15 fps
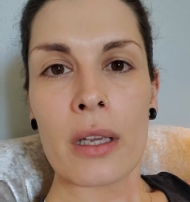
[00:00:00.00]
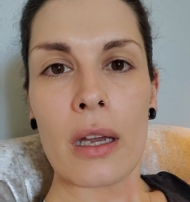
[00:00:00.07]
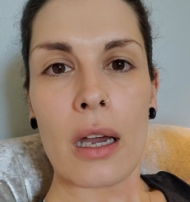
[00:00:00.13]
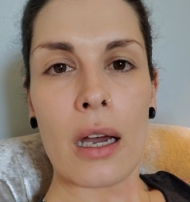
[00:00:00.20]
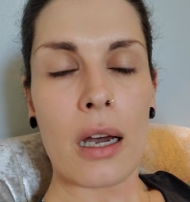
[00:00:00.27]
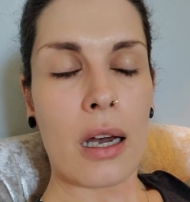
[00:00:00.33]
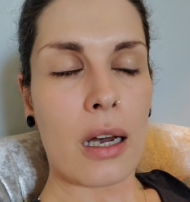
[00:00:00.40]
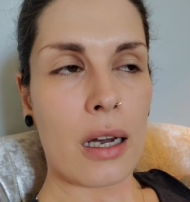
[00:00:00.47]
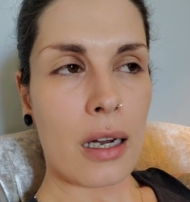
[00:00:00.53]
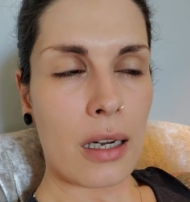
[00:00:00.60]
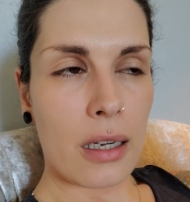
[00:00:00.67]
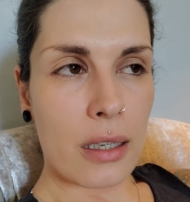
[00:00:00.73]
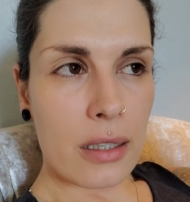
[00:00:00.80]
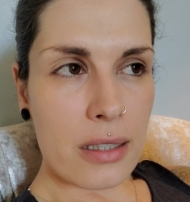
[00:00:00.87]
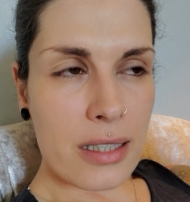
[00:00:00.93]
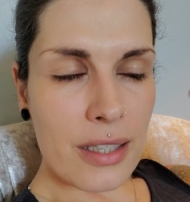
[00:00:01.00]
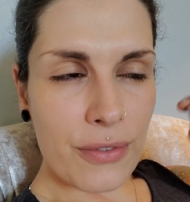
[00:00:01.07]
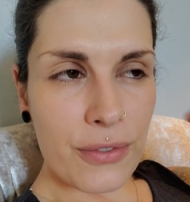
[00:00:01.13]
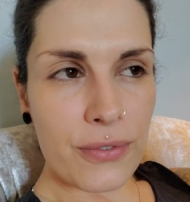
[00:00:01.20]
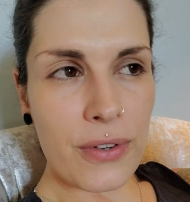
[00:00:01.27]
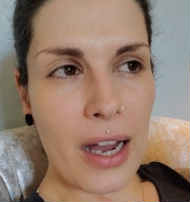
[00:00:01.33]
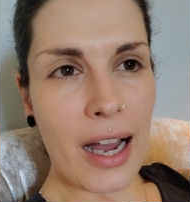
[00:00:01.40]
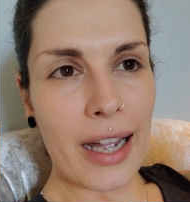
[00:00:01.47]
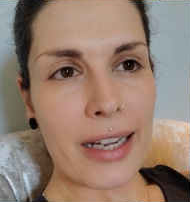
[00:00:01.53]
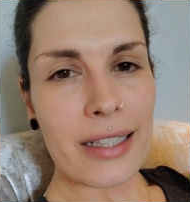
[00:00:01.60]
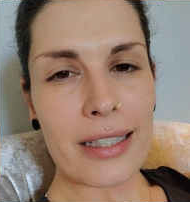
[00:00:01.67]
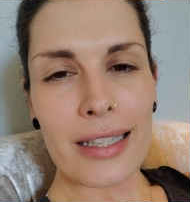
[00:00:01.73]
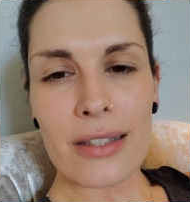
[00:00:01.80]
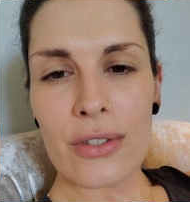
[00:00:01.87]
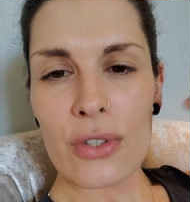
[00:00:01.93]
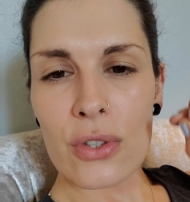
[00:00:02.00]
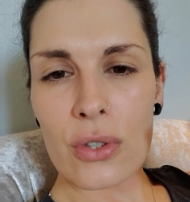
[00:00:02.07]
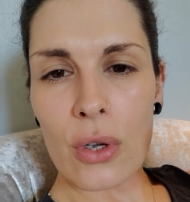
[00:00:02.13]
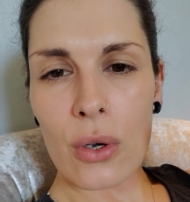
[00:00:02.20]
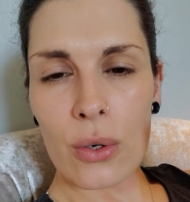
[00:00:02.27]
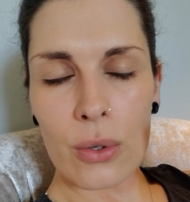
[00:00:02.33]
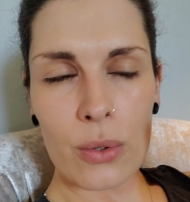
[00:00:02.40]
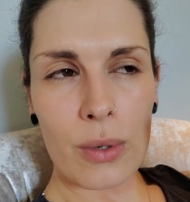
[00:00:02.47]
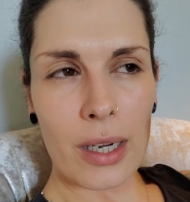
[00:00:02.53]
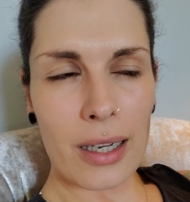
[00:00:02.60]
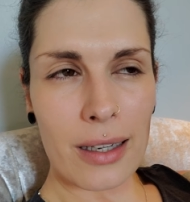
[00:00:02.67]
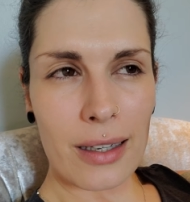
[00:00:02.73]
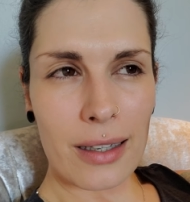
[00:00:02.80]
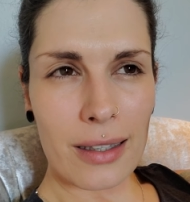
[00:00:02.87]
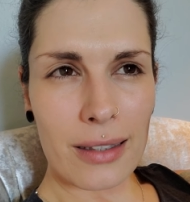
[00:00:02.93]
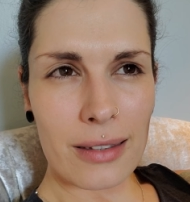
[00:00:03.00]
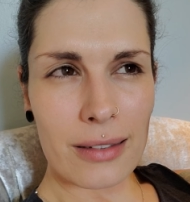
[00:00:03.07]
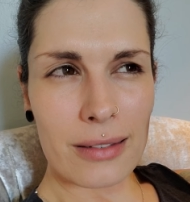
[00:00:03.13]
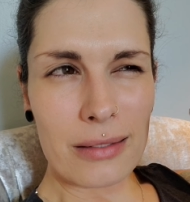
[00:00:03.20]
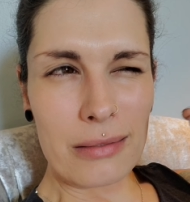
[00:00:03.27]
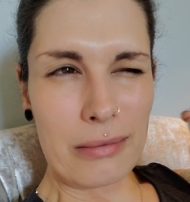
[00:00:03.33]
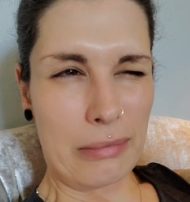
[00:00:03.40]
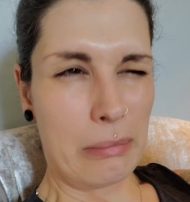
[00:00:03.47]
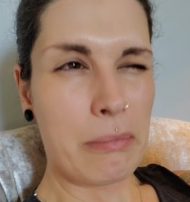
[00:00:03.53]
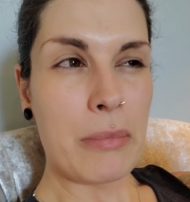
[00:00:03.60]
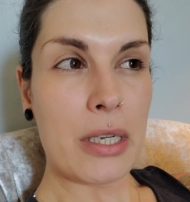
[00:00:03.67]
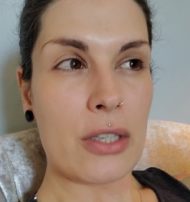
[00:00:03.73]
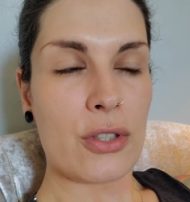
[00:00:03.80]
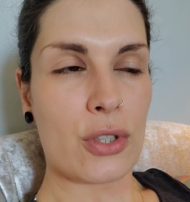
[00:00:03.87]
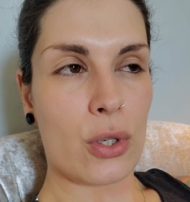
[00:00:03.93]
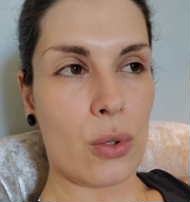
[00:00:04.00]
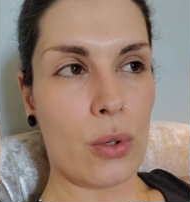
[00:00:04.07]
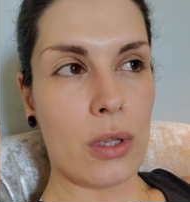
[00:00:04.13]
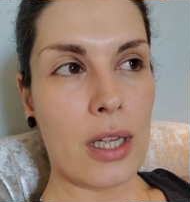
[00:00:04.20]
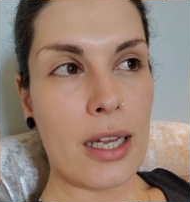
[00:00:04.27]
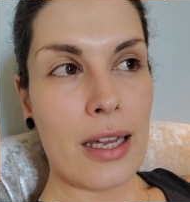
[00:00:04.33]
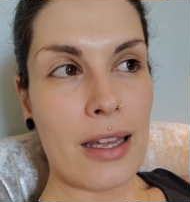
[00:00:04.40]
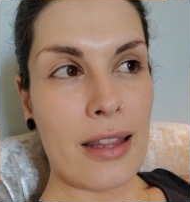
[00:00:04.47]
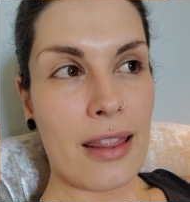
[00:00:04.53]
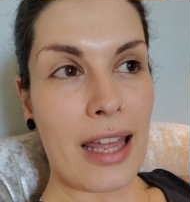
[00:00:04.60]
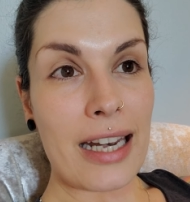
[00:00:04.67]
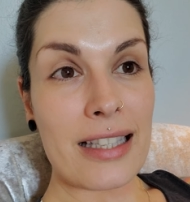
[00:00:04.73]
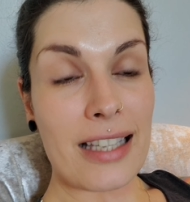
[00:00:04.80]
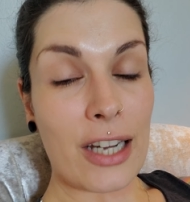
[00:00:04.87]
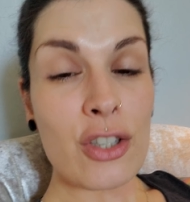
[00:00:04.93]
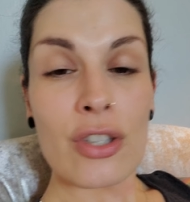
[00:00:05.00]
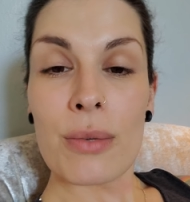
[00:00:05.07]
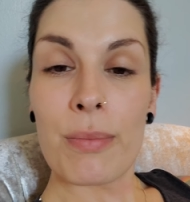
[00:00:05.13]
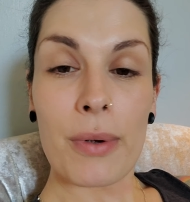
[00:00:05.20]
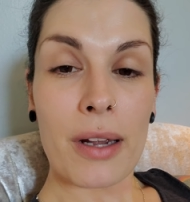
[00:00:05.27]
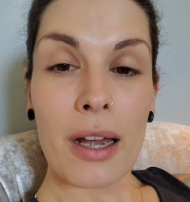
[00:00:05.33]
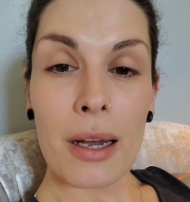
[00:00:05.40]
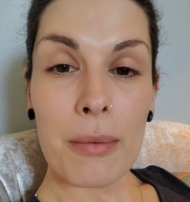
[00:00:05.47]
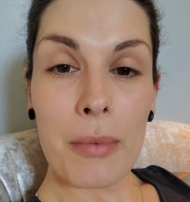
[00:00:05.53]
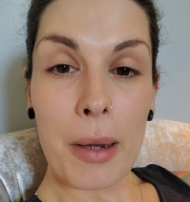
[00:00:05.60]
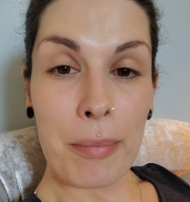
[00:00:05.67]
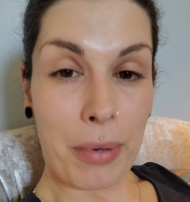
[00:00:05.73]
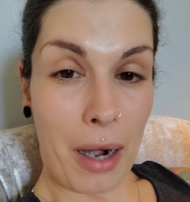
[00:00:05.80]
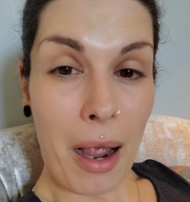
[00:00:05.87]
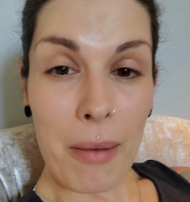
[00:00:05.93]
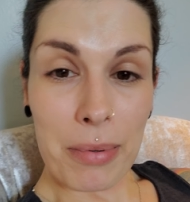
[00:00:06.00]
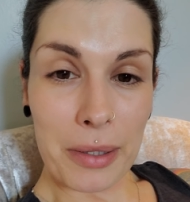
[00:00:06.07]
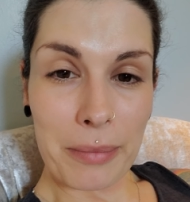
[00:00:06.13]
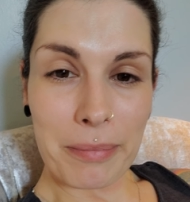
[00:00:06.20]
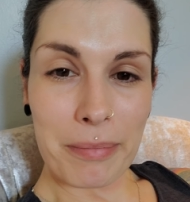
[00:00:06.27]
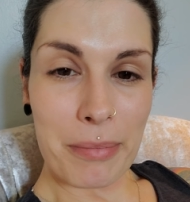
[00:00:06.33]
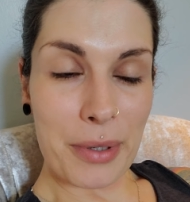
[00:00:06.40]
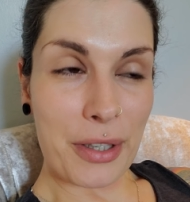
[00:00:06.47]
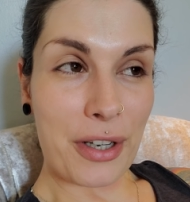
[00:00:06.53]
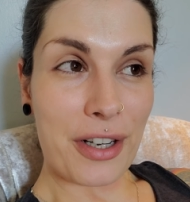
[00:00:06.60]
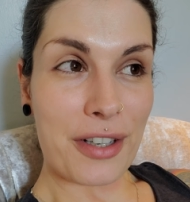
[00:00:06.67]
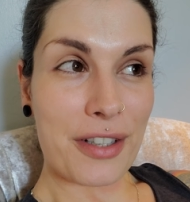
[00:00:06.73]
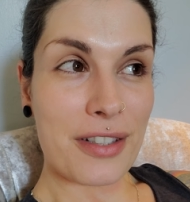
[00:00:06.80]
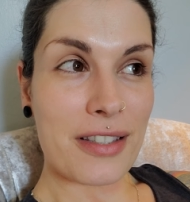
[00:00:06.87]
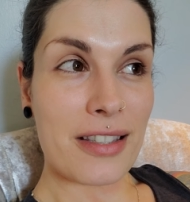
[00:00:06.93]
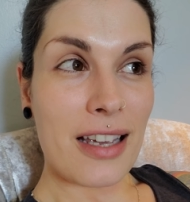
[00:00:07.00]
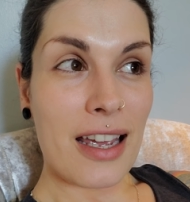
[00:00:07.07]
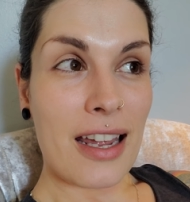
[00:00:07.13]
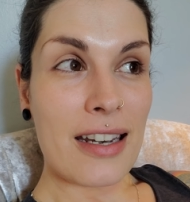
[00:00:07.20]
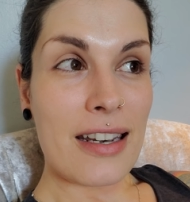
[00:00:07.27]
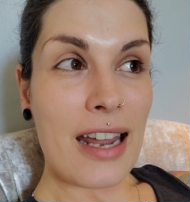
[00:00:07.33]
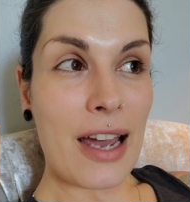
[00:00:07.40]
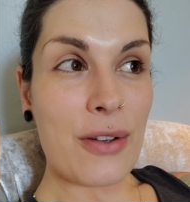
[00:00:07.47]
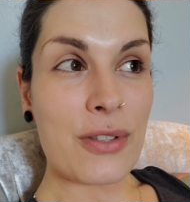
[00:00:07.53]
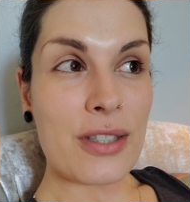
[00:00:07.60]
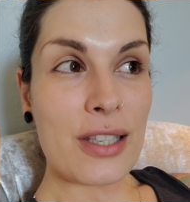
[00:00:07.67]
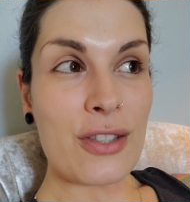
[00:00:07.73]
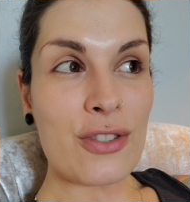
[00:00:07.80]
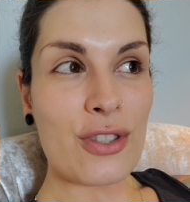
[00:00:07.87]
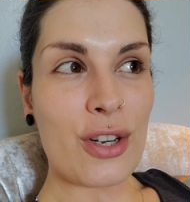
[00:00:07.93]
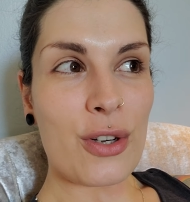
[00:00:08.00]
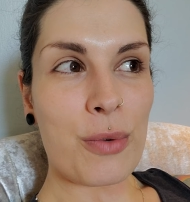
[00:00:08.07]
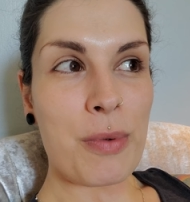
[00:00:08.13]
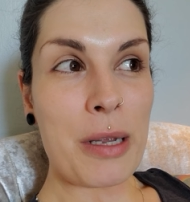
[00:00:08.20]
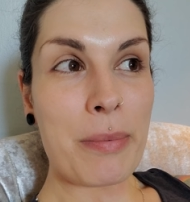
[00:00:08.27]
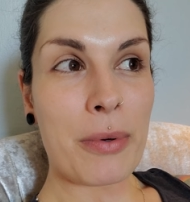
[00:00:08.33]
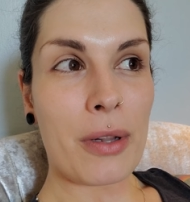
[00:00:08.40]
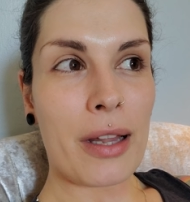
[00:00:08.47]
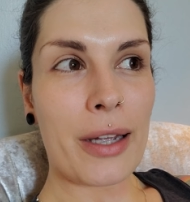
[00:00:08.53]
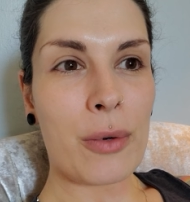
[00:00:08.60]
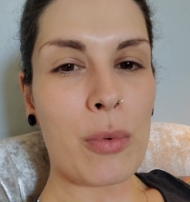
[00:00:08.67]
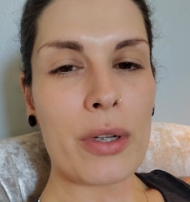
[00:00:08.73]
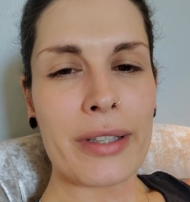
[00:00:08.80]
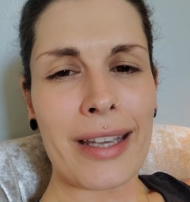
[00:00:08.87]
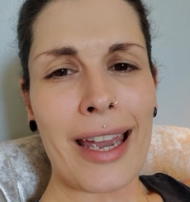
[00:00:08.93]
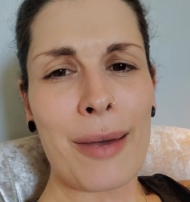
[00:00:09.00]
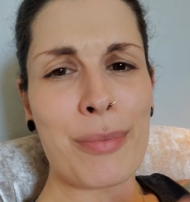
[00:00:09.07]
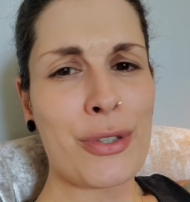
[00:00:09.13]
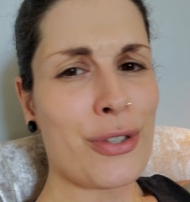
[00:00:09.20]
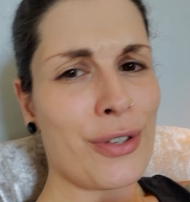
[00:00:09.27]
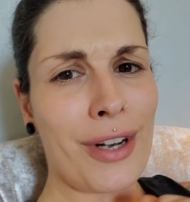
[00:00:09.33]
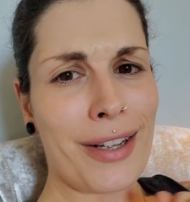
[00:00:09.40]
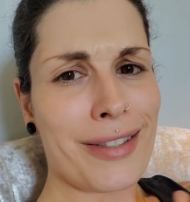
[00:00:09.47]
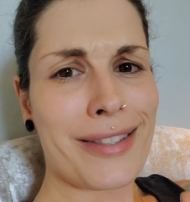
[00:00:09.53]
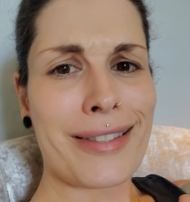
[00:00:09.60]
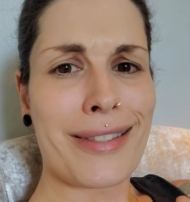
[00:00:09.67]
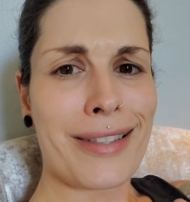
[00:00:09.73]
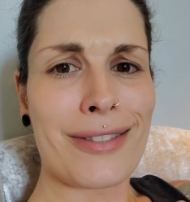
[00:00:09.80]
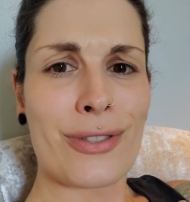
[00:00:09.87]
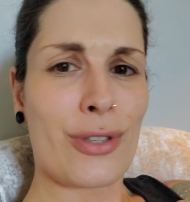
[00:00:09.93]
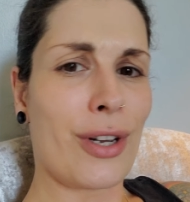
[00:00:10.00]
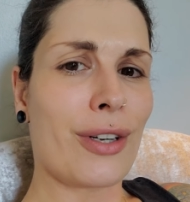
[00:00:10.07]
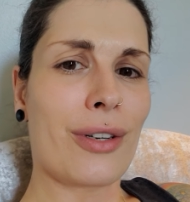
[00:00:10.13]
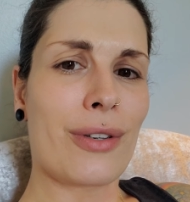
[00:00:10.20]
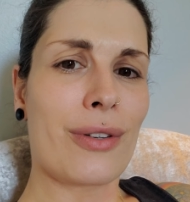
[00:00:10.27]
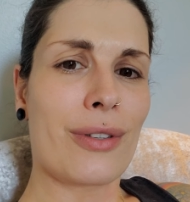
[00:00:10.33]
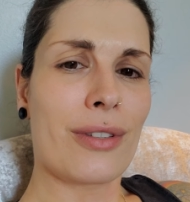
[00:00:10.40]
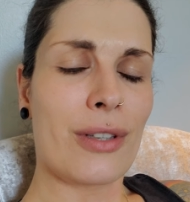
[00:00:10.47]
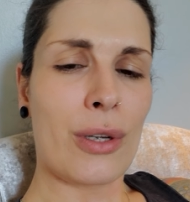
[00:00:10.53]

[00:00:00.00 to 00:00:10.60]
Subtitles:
defined and so minuscule that it's actually become a problem, because now cisgender people are like, well, yeah, but you're not cisgender.